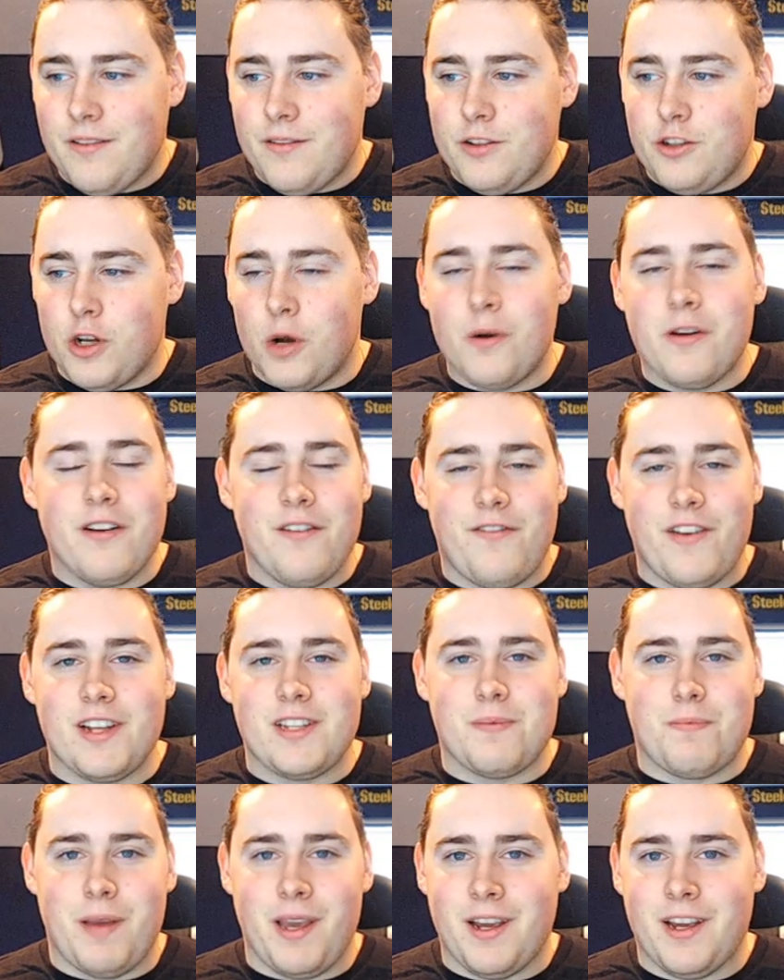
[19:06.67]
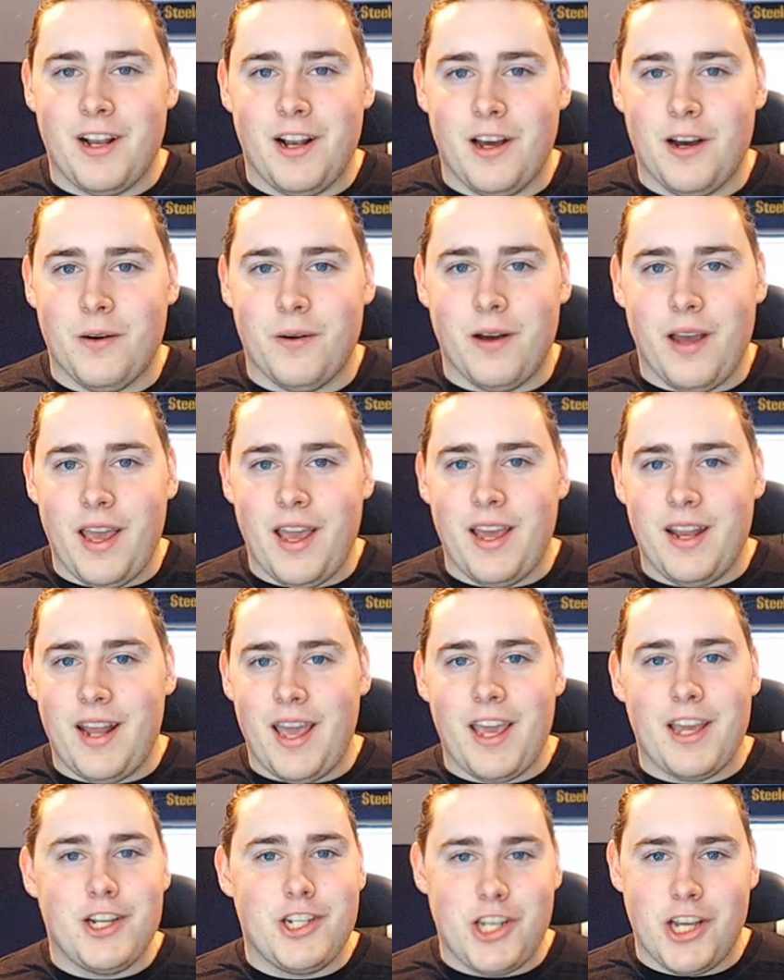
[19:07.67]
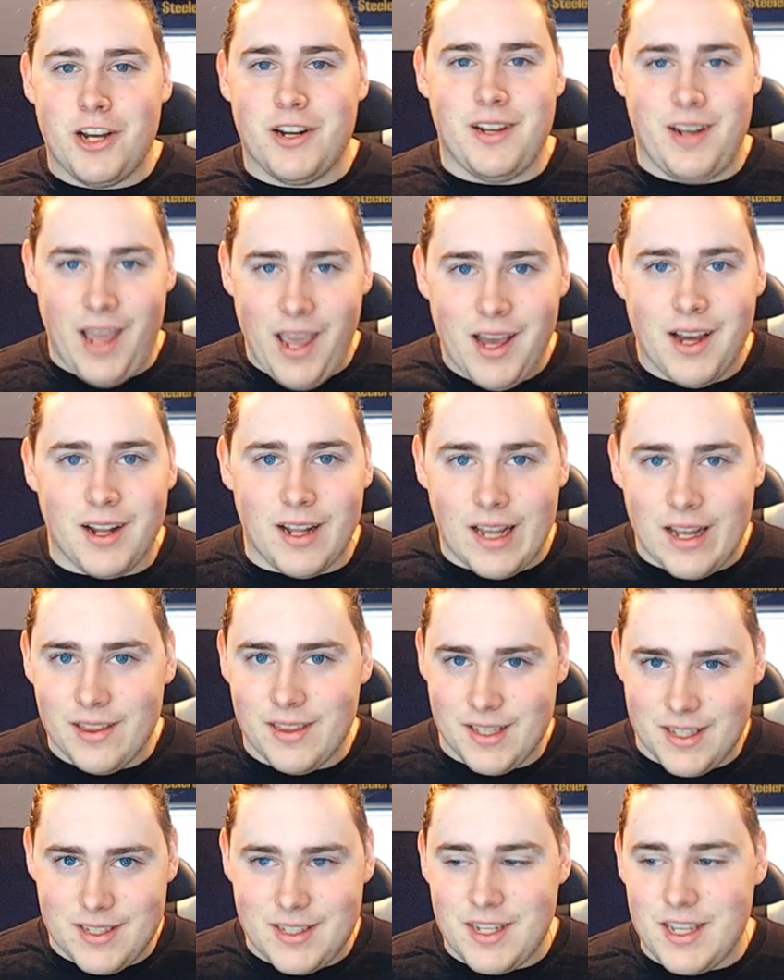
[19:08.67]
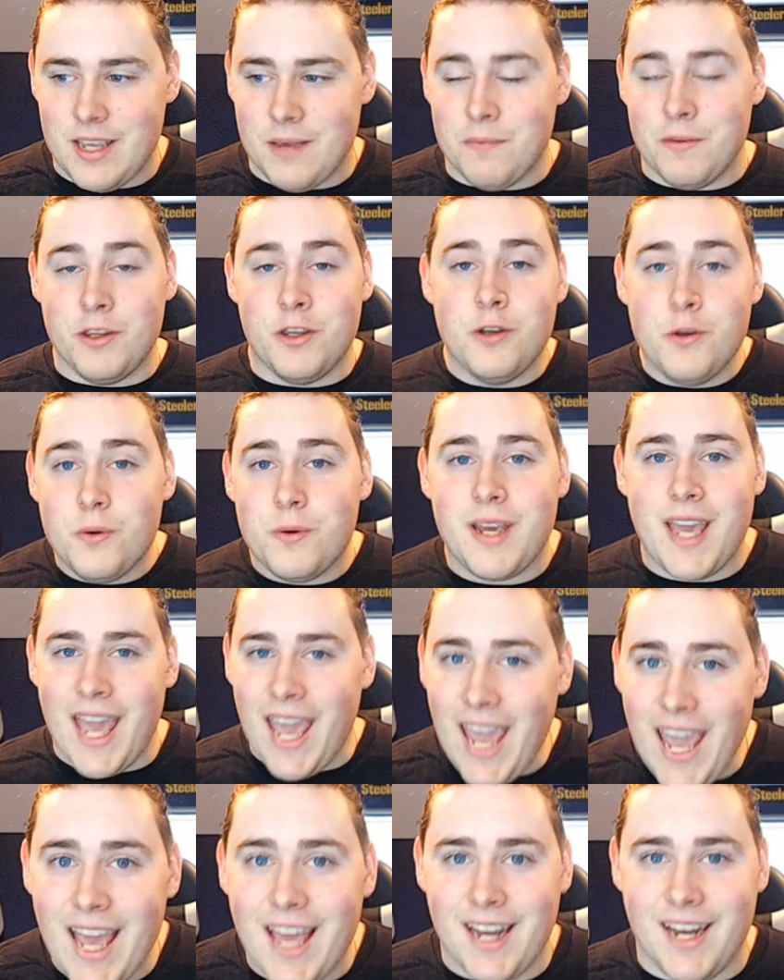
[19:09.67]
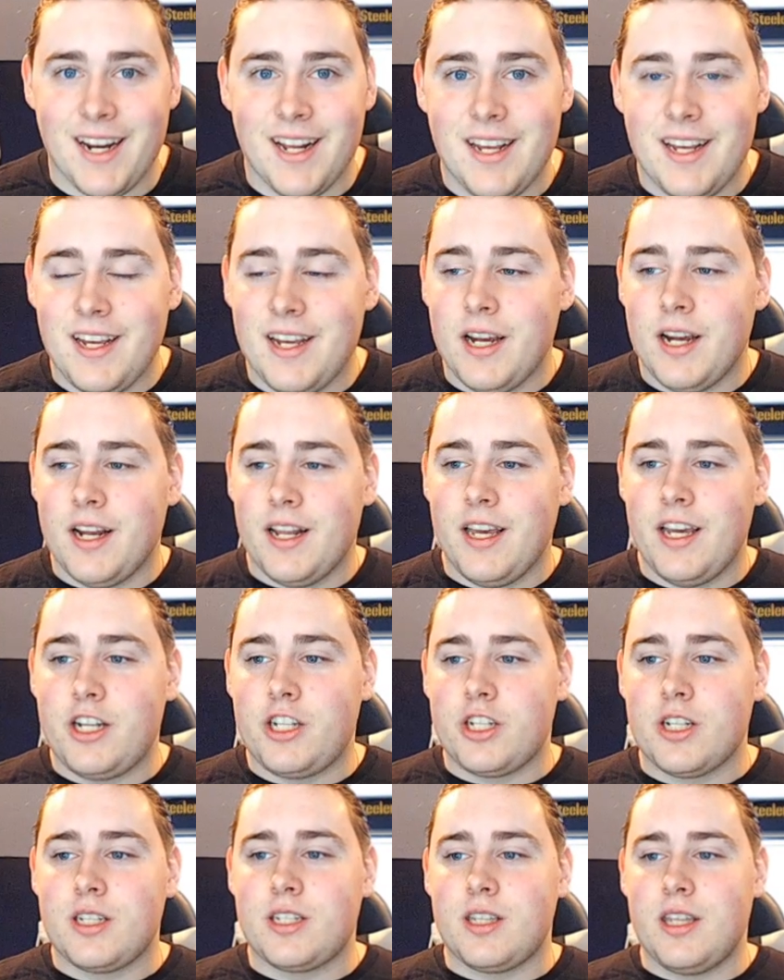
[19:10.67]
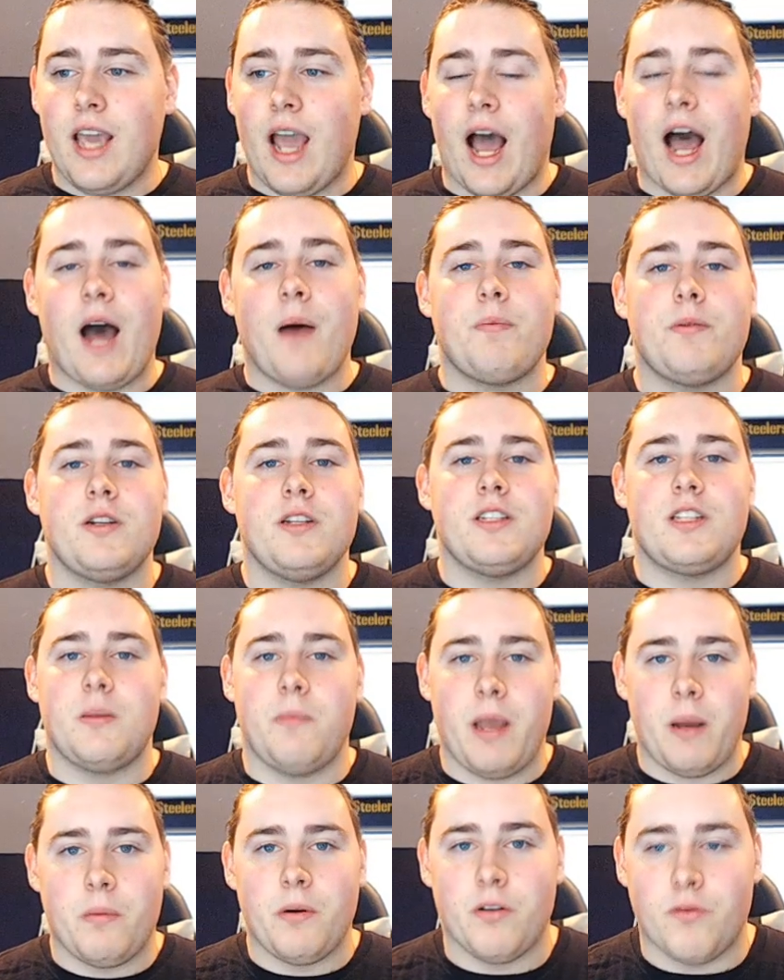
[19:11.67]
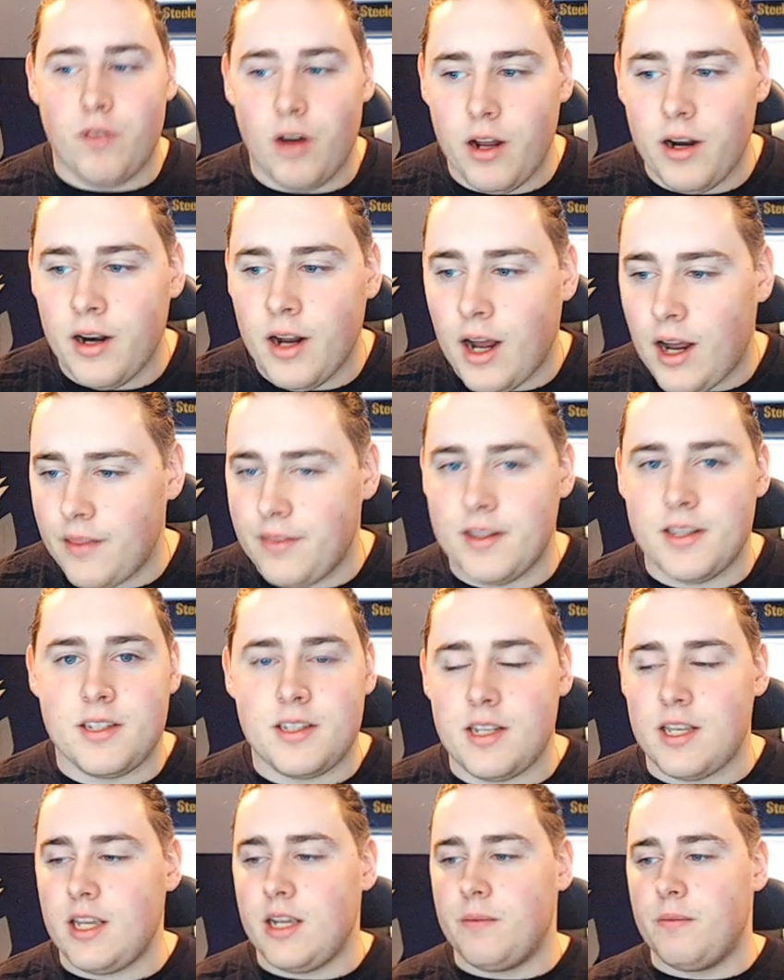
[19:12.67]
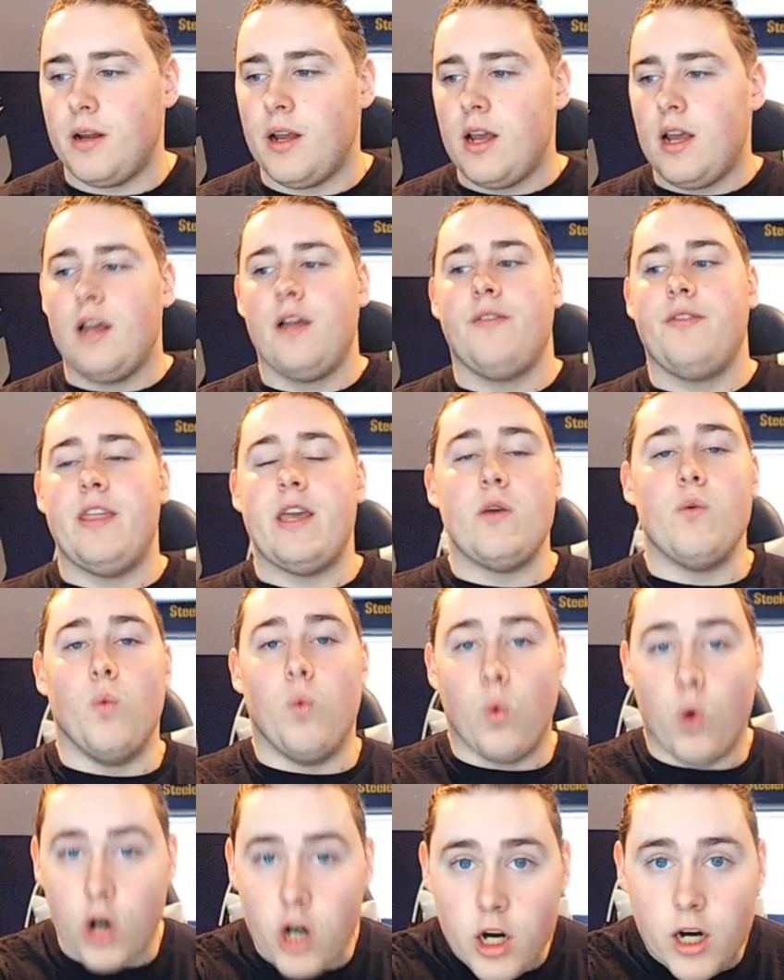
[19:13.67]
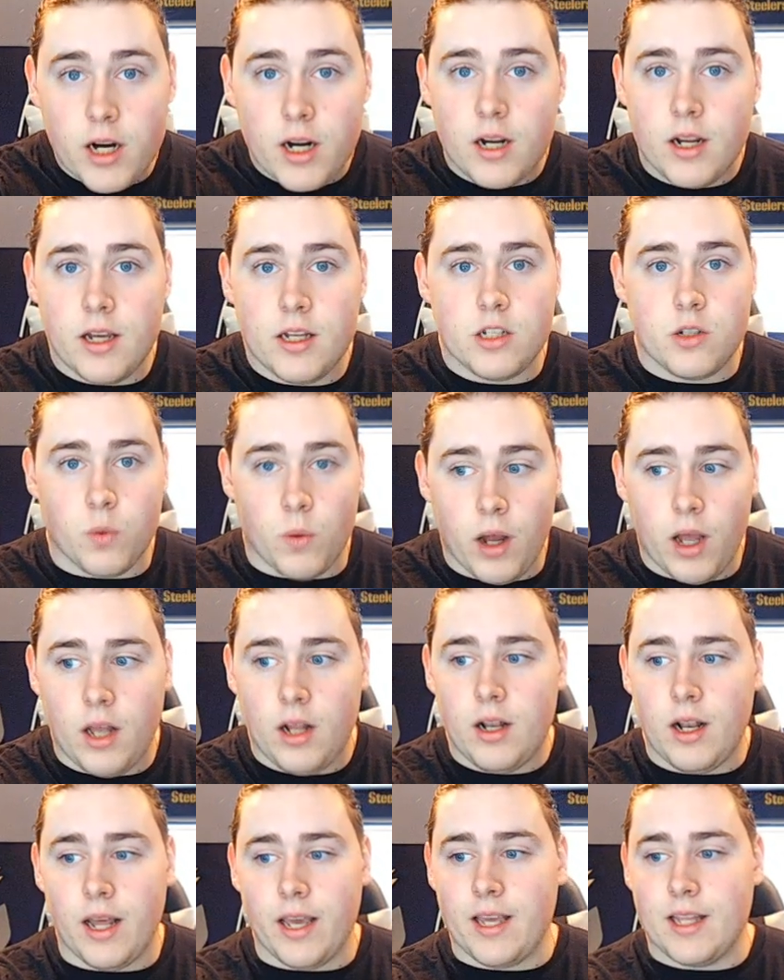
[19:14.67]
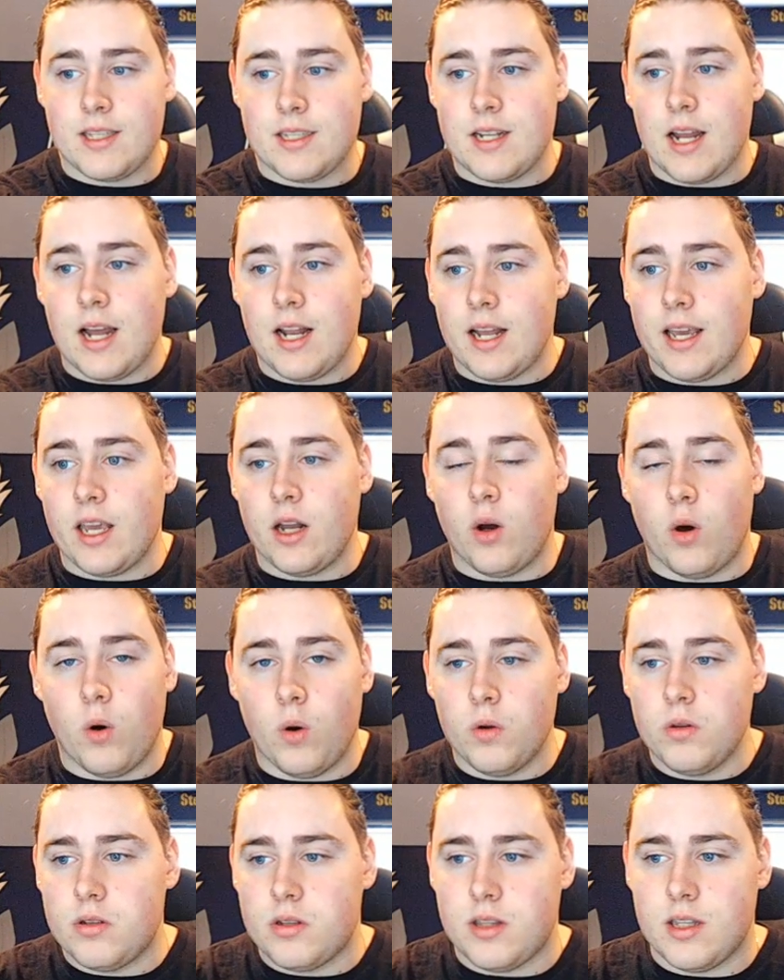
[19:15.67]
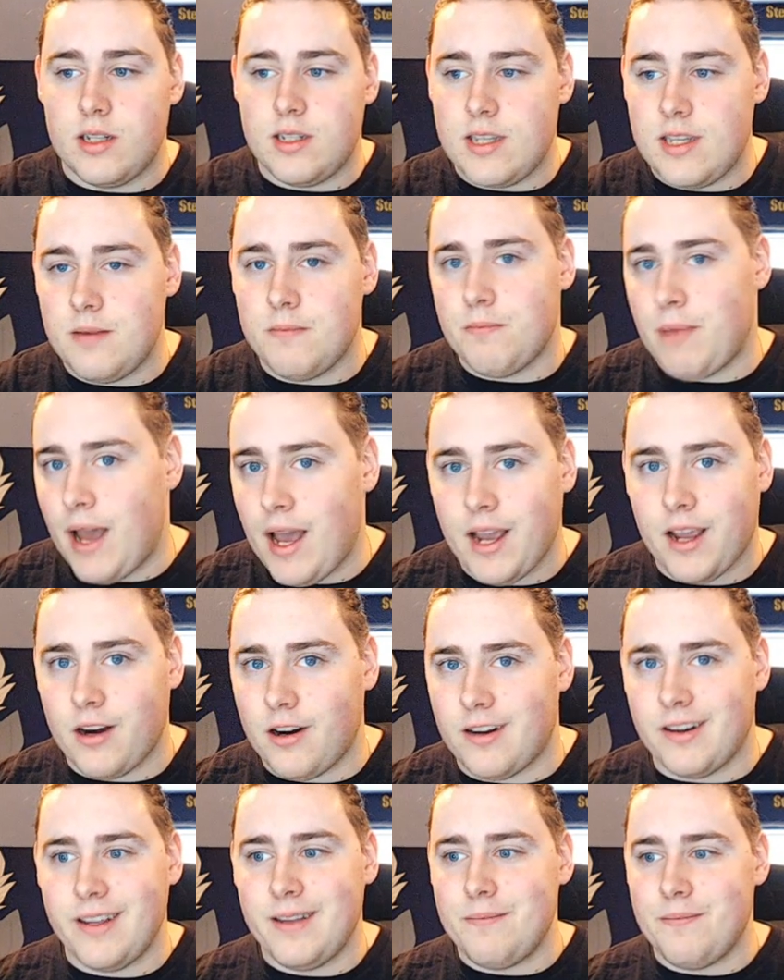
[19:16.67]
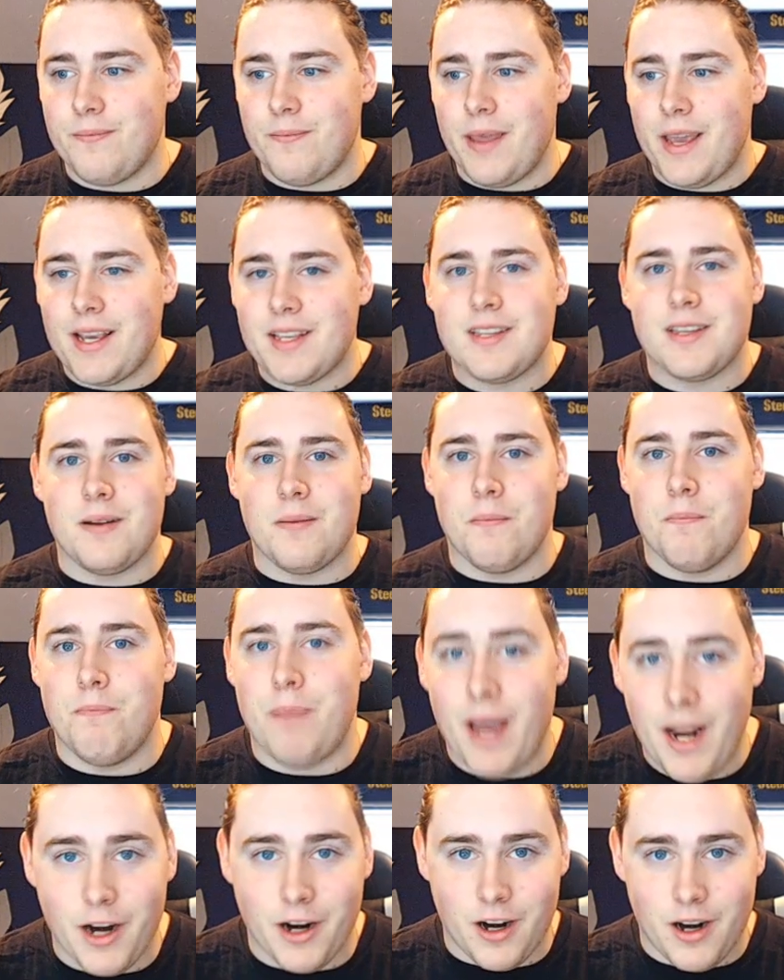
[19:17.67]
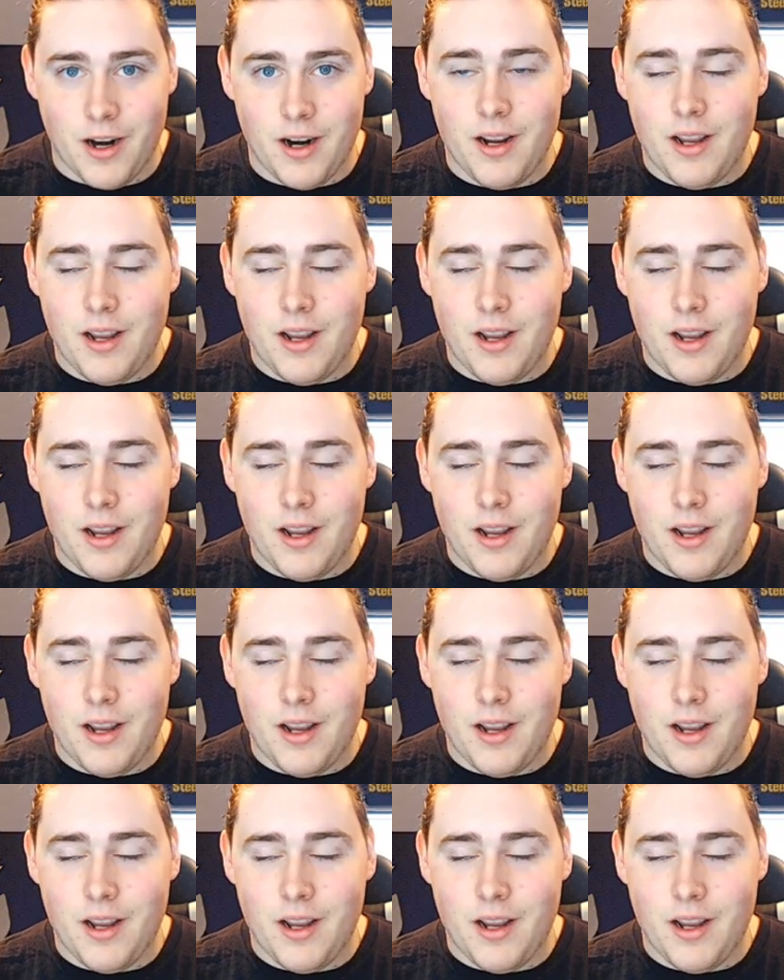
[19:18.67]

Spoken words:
Dokkanfest Piccolo and AGL Nail on this team, you can. It's just the options to be able to run on this team, they work as well. Like, it's not like it holds the team back at all. It makes it better.